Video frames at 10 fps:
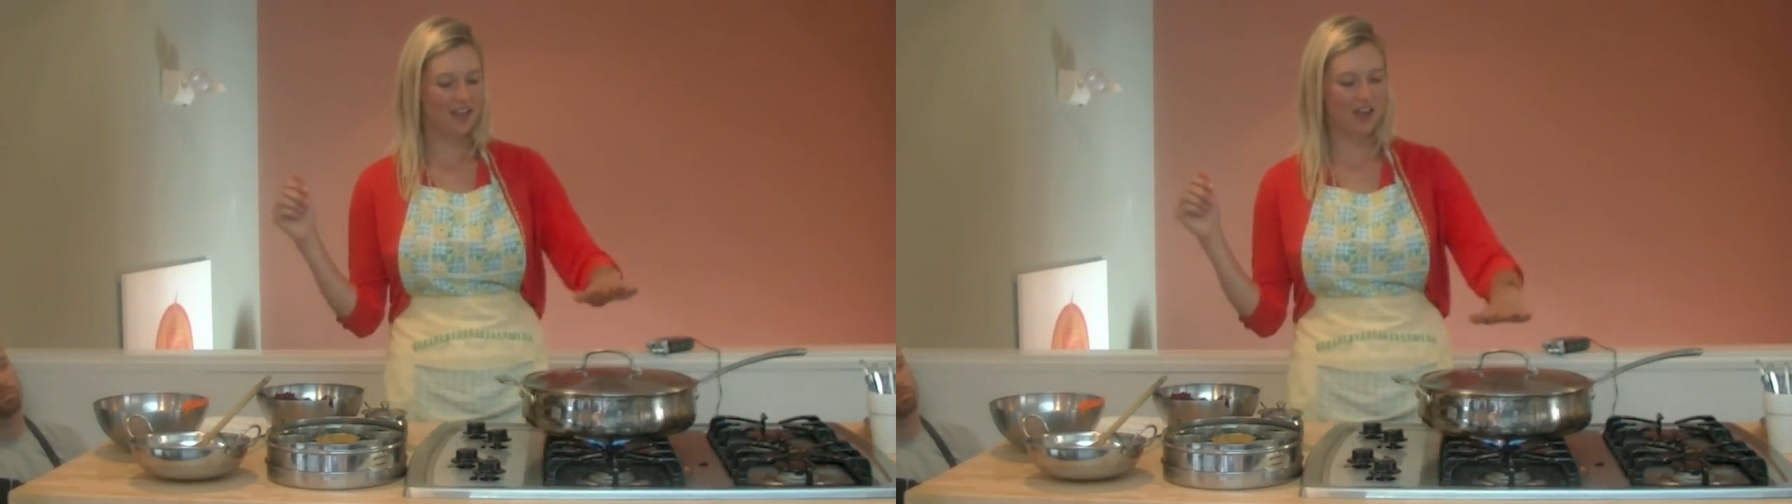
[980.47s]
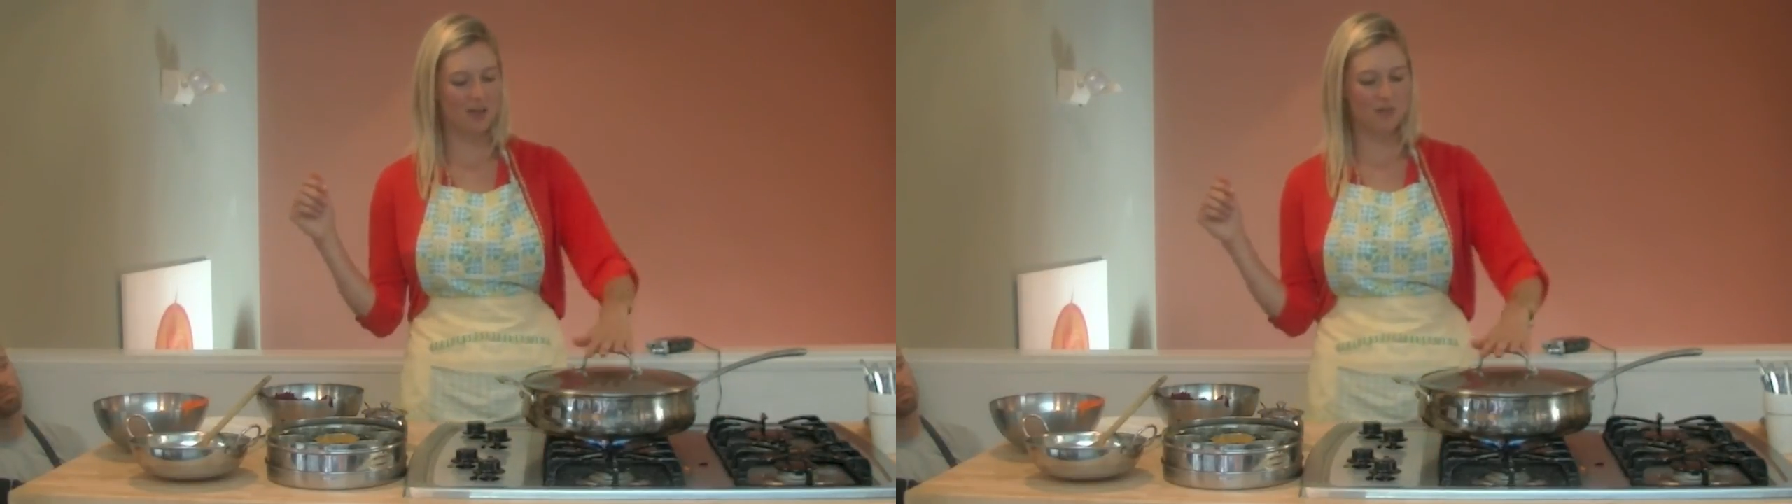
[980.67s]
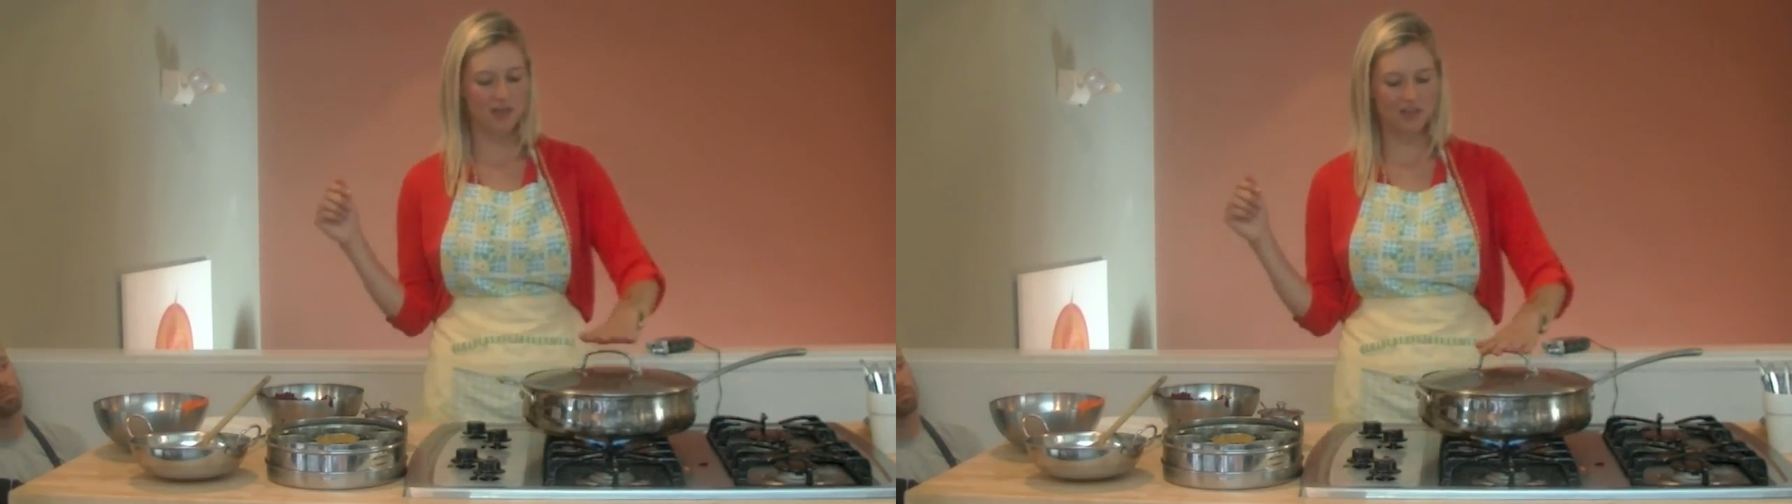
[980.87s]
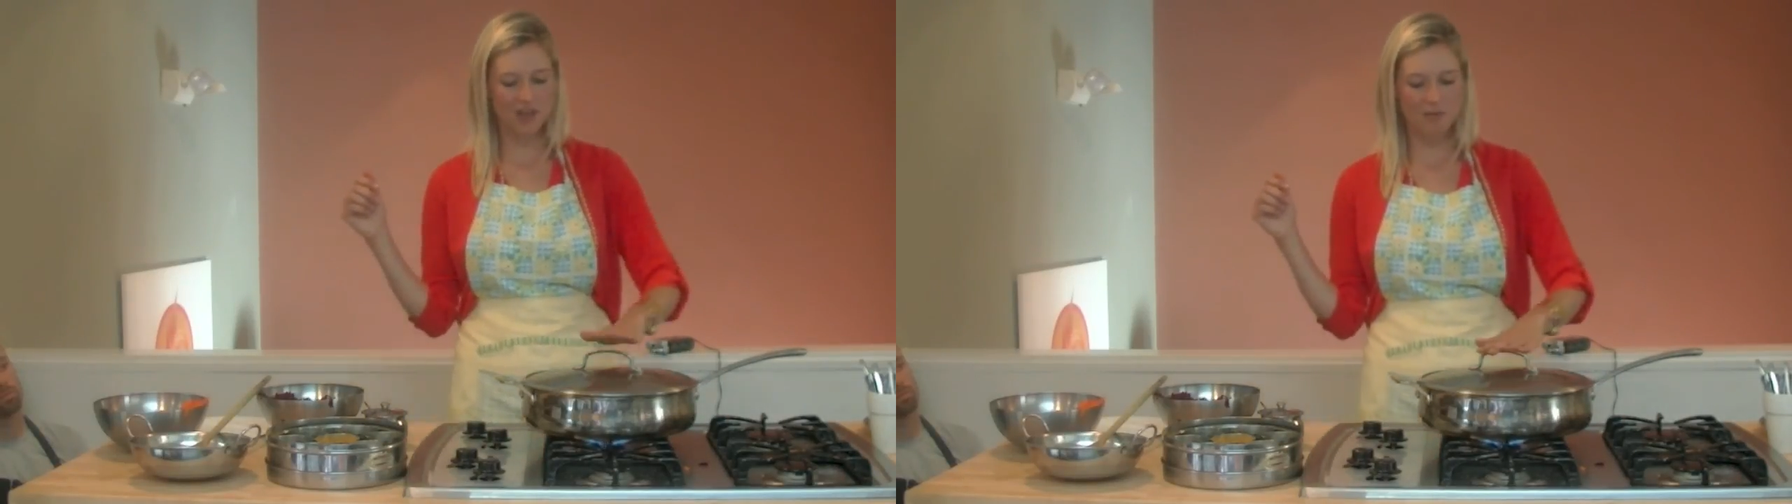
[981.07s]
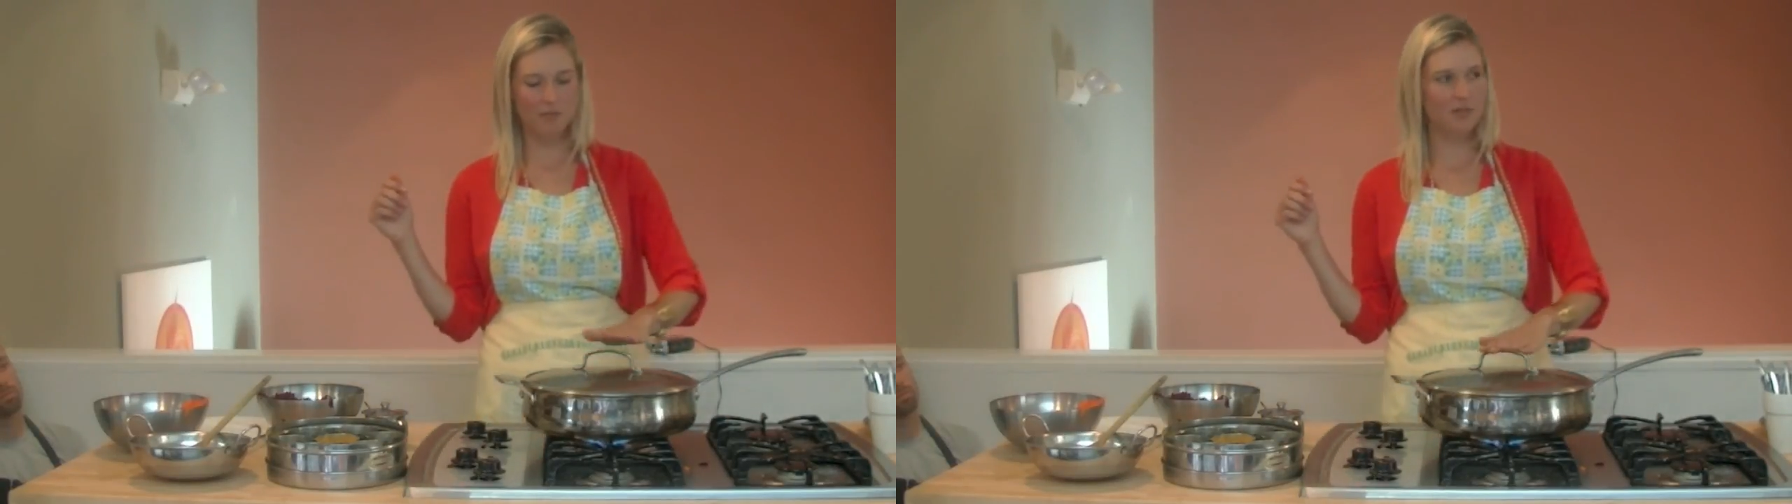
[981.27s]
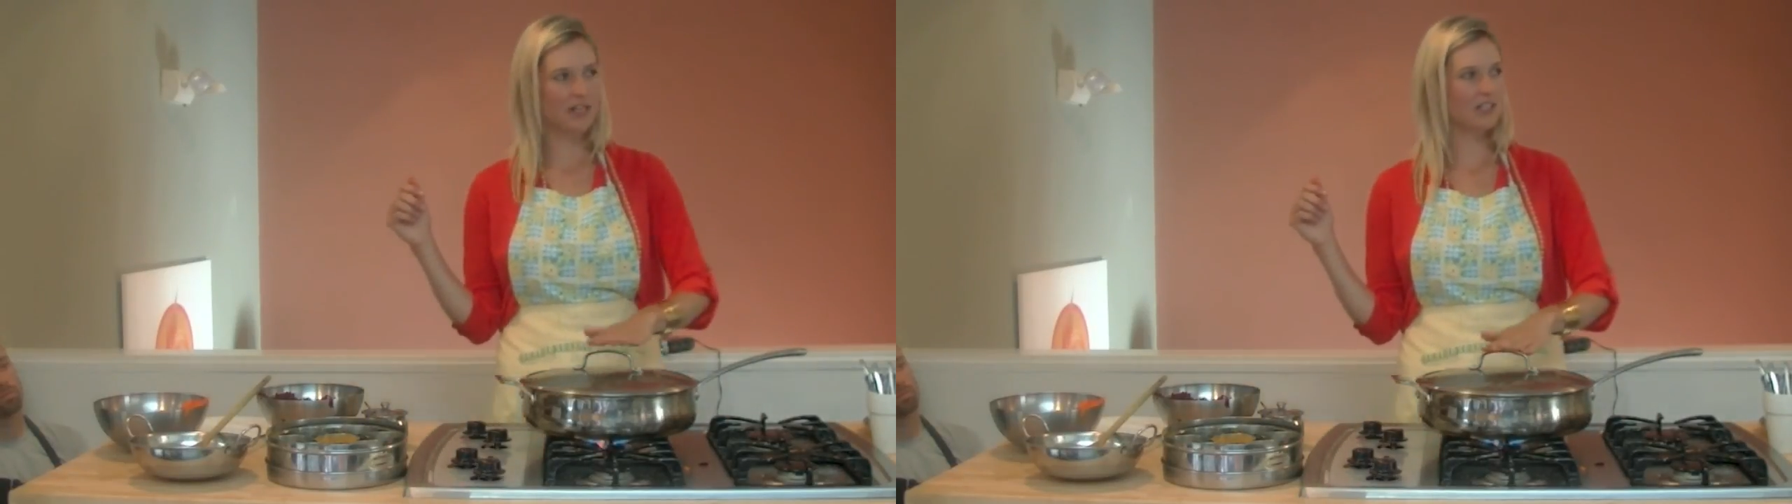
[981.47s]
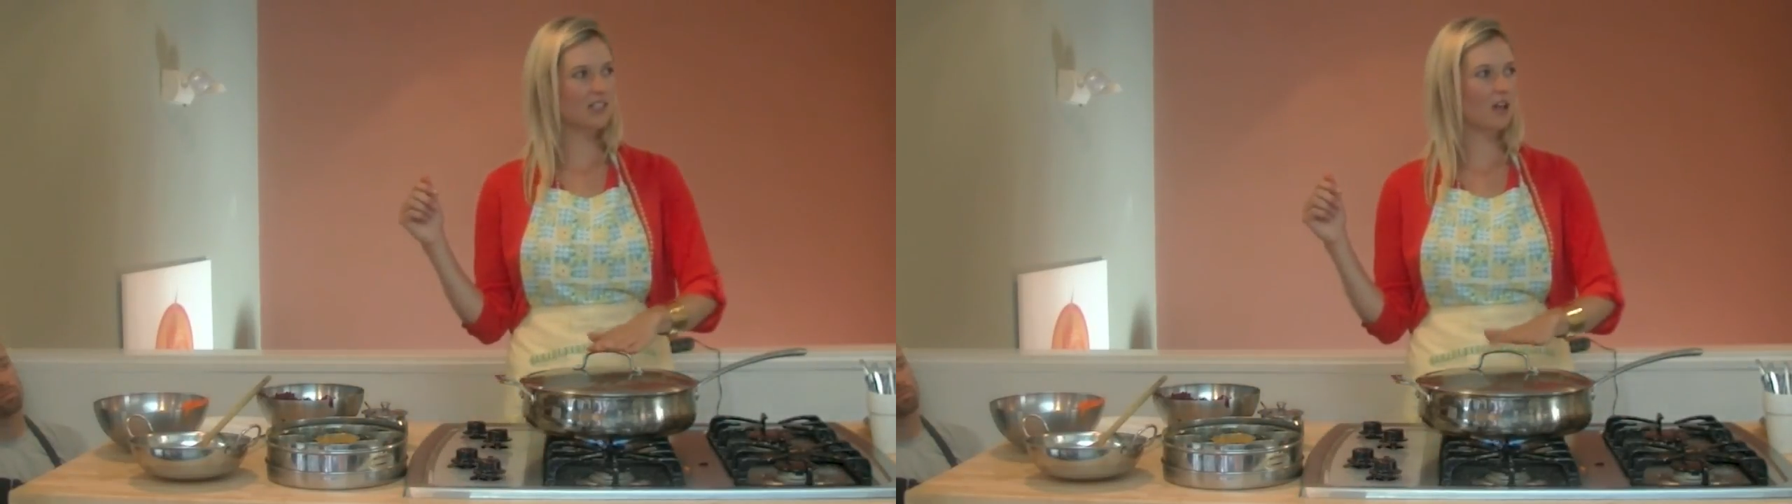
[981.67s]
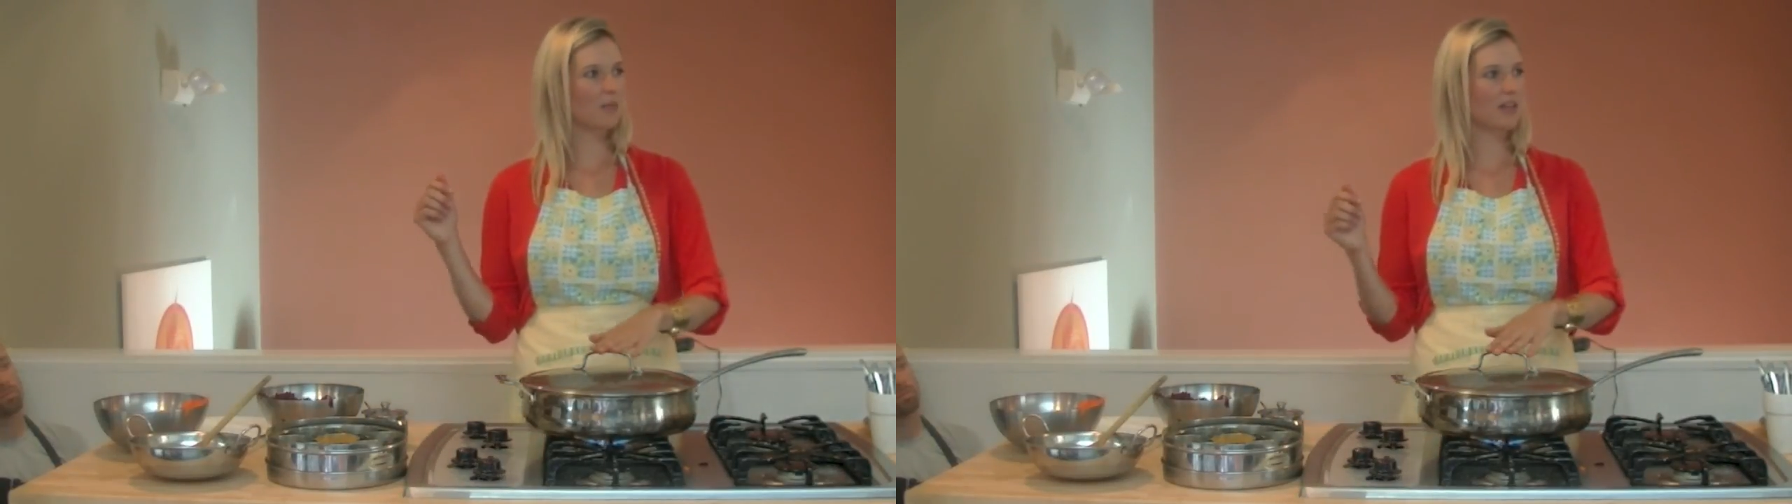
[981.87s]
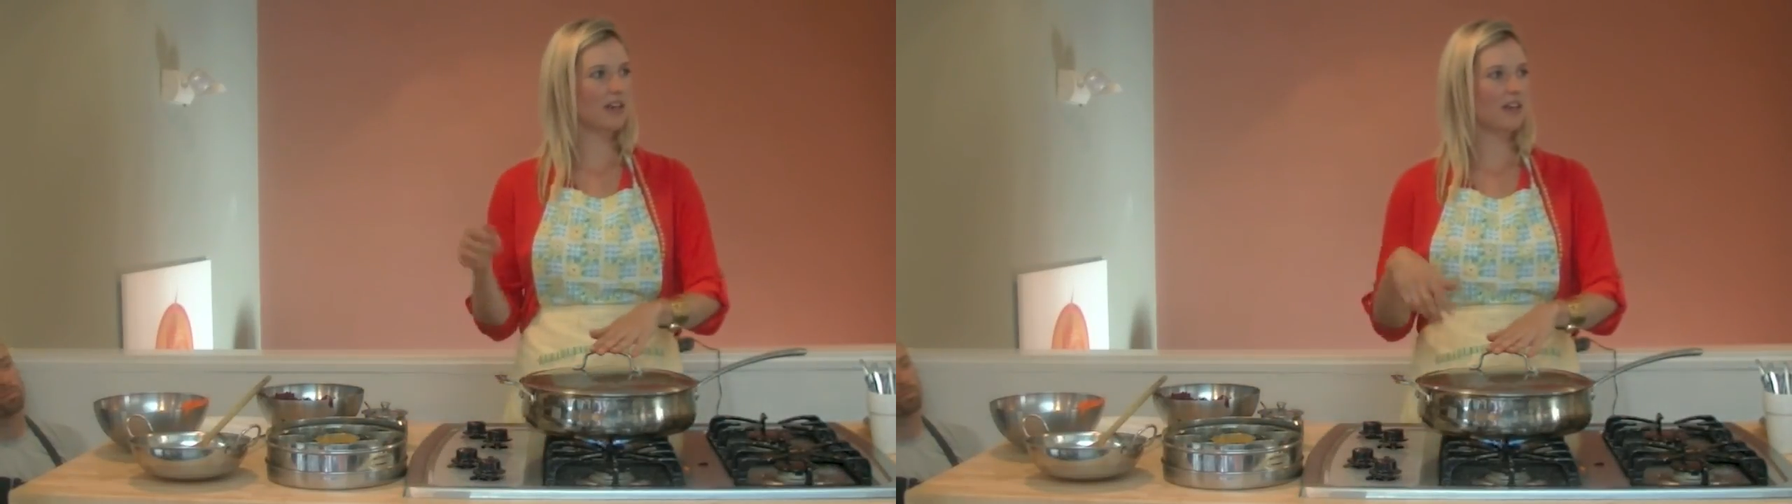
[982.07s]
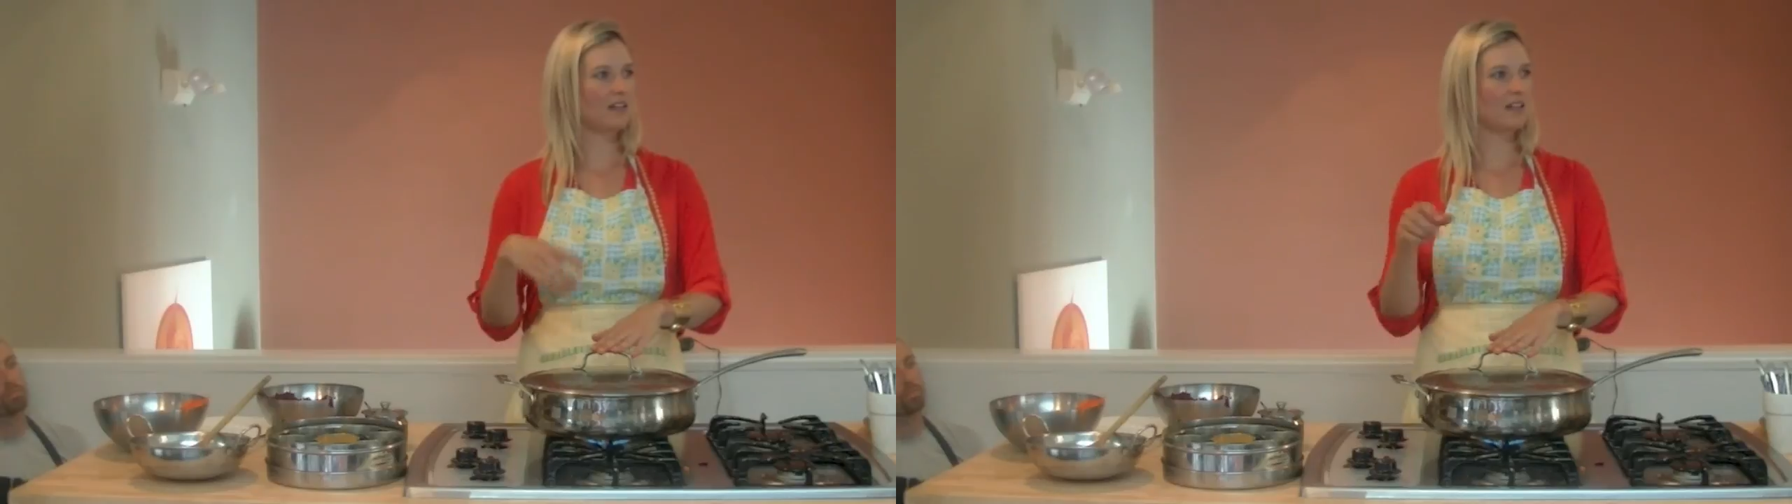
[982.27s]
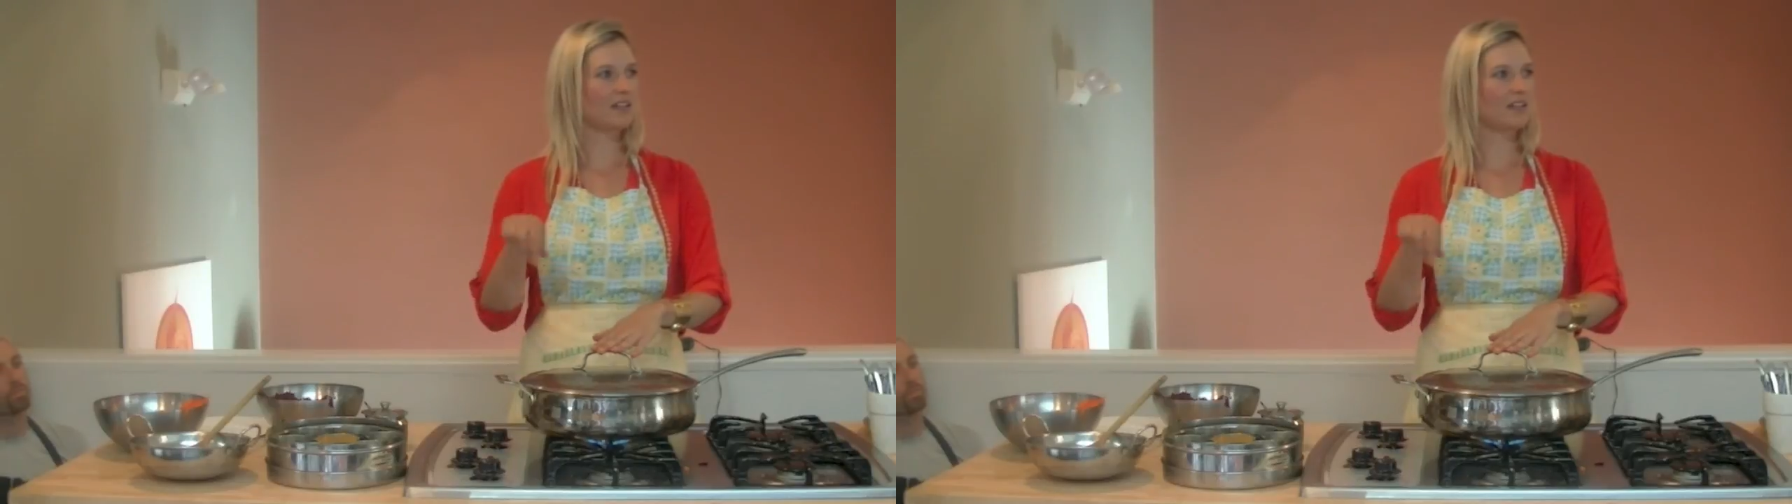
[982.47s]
in a couple minutes I'll be handing